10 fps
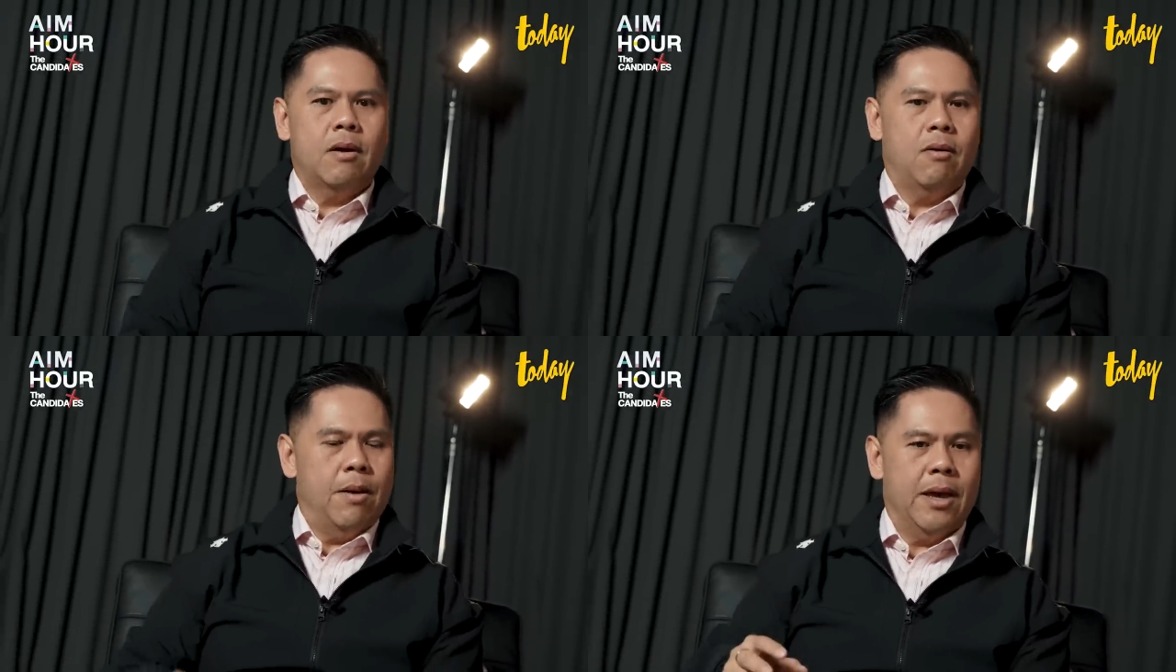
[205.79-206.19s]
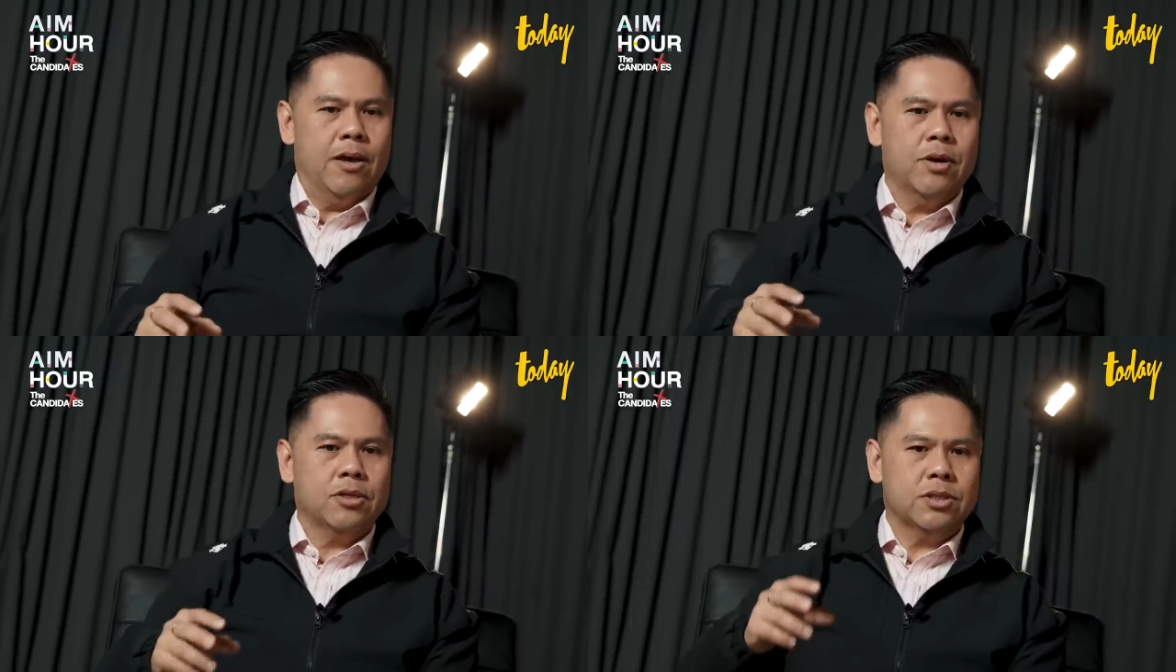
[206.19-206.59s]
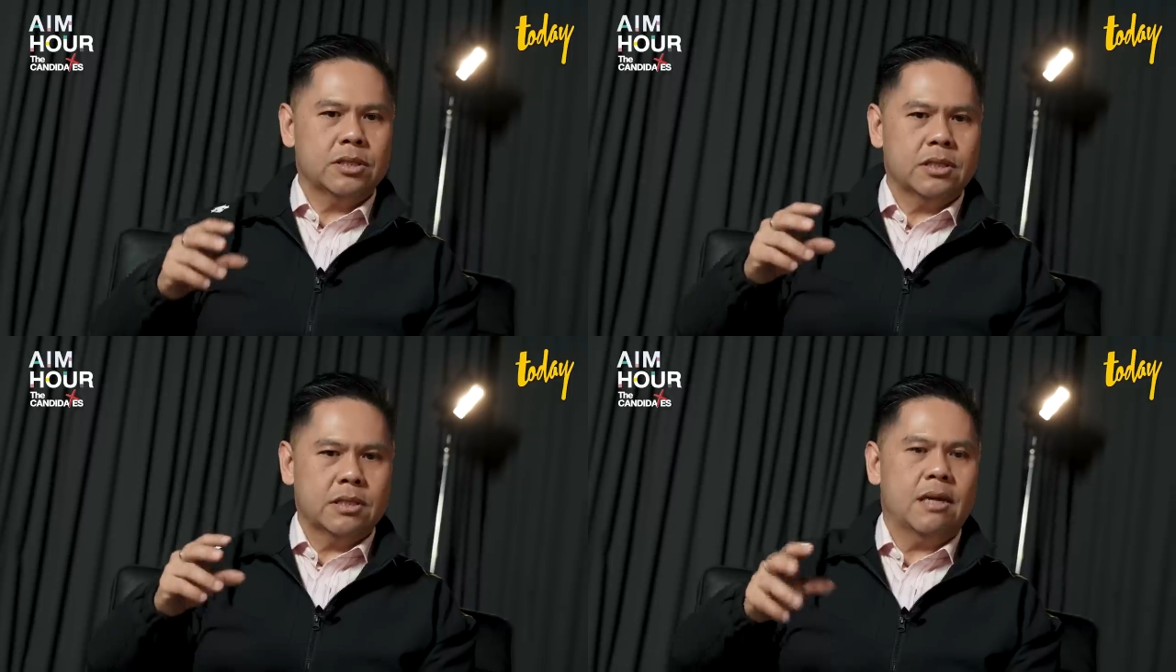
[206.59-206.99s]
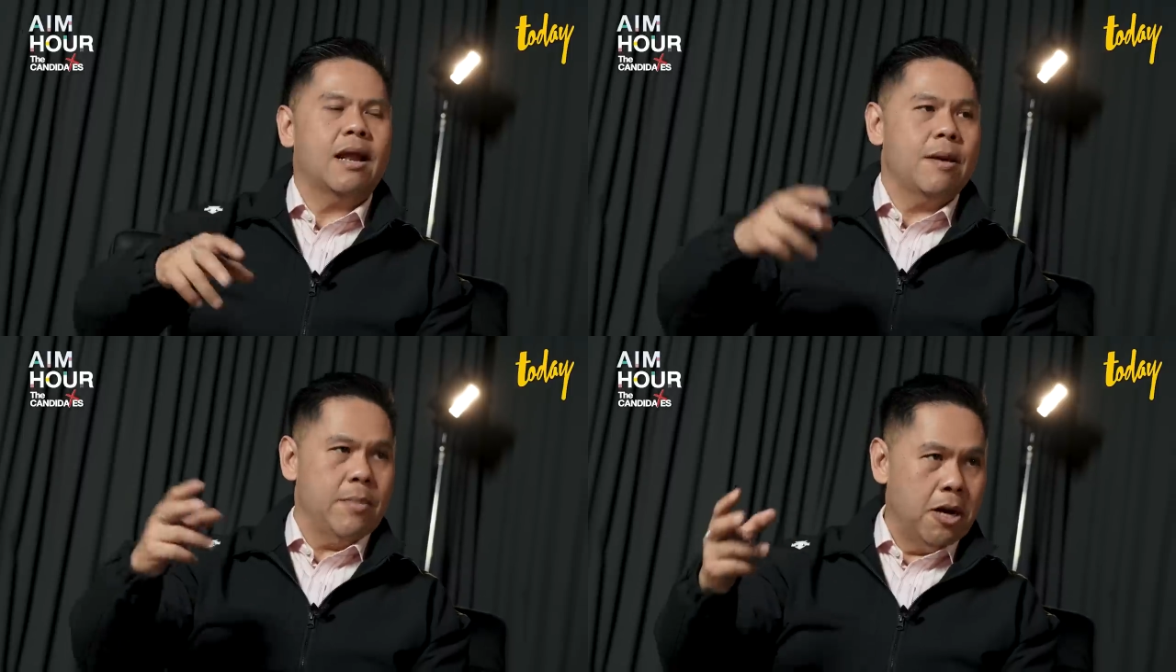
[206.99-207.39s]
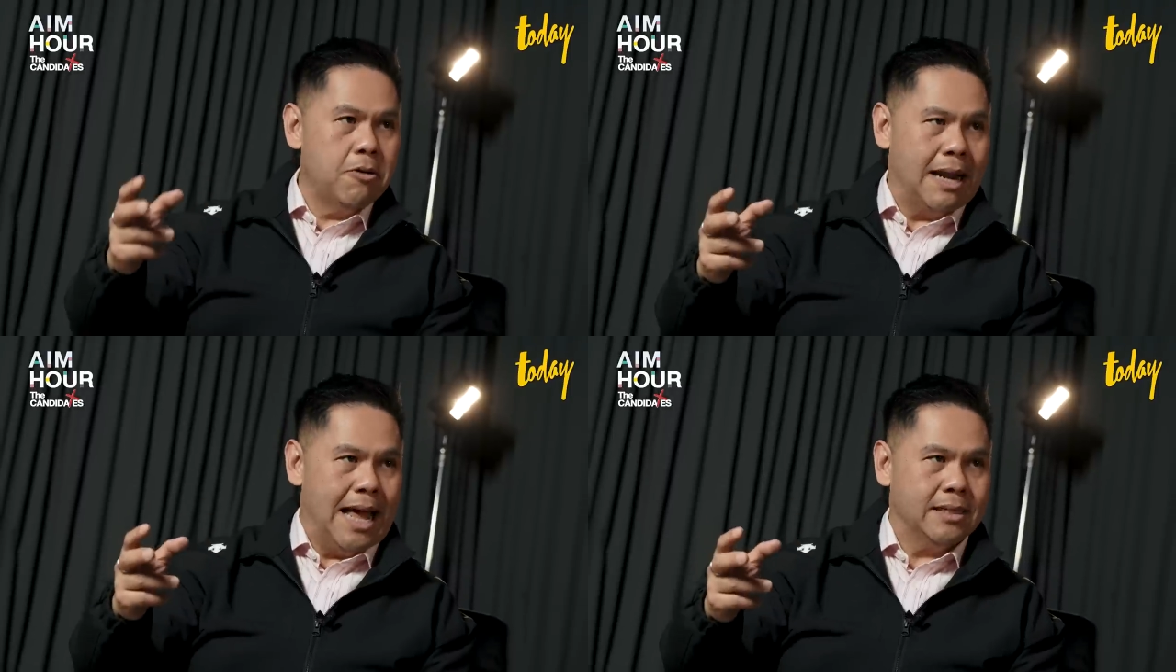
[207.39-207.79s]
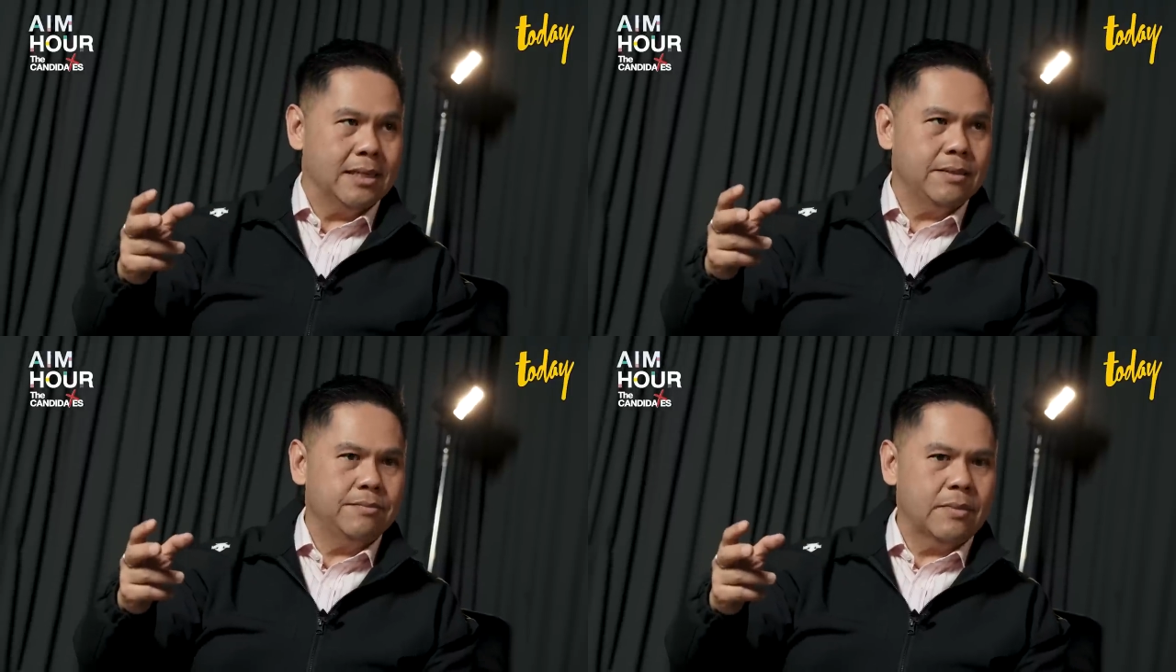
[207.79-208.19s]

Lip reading: Or am I going to climb my own ladder?